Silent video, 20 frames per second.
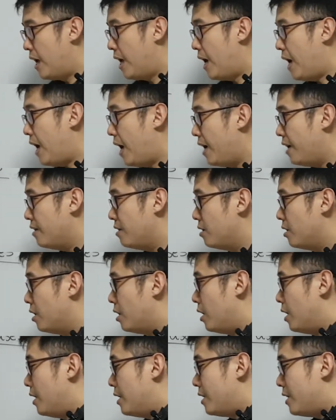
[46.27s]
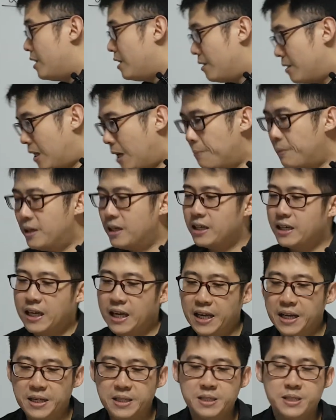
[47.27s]
And that being the
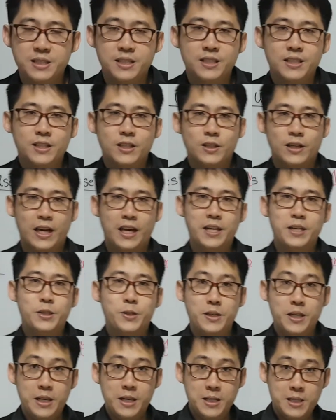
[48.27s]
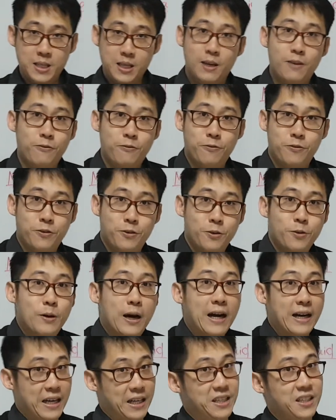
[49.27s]
case, okay, students, if you
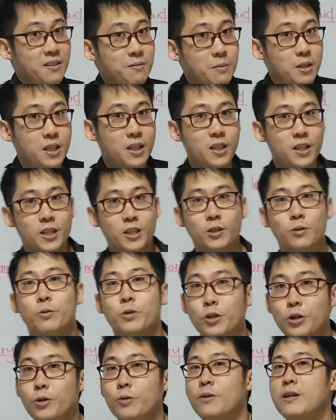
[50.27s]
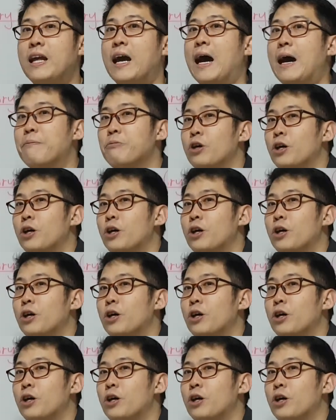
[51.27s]
are getting me, you will know that I'm